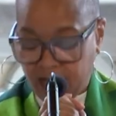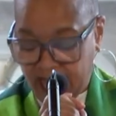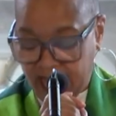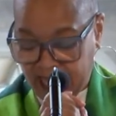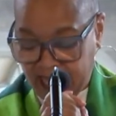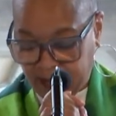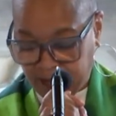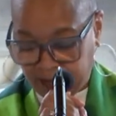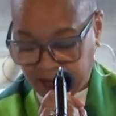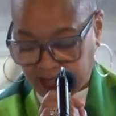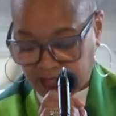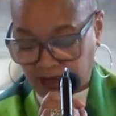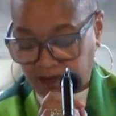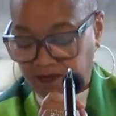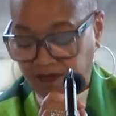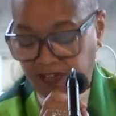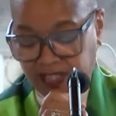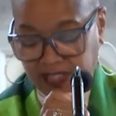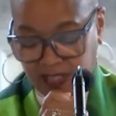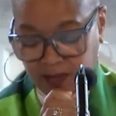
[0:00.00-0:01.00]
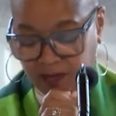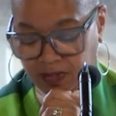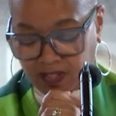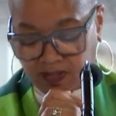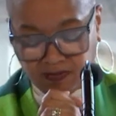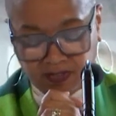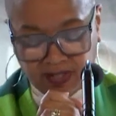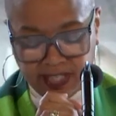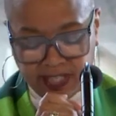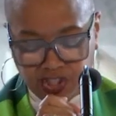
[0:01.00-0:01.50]
names of victims
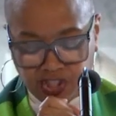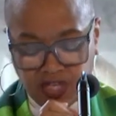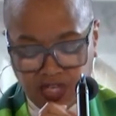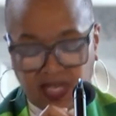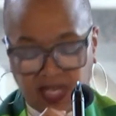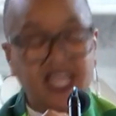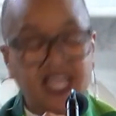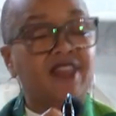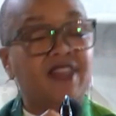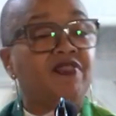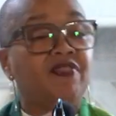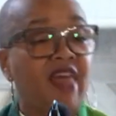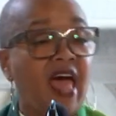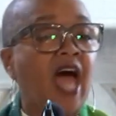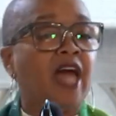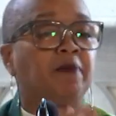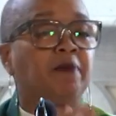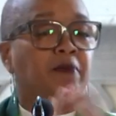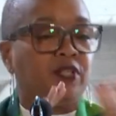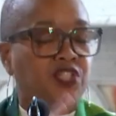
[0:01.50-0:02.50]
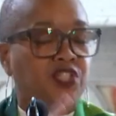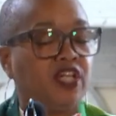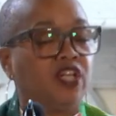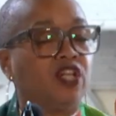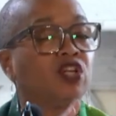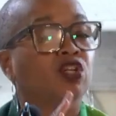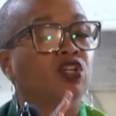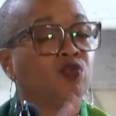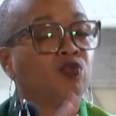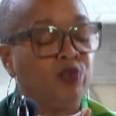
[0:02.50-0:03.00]
of lynching in that
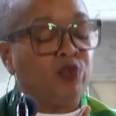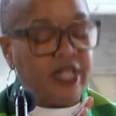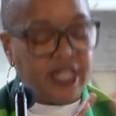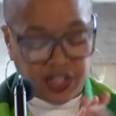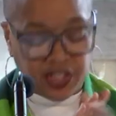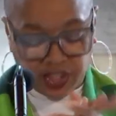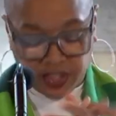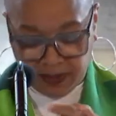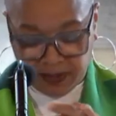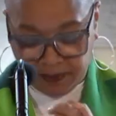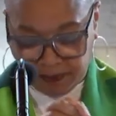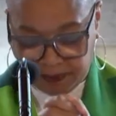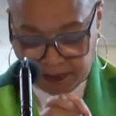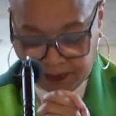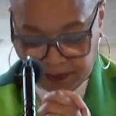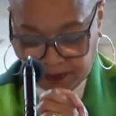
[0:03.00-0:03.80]
particular region.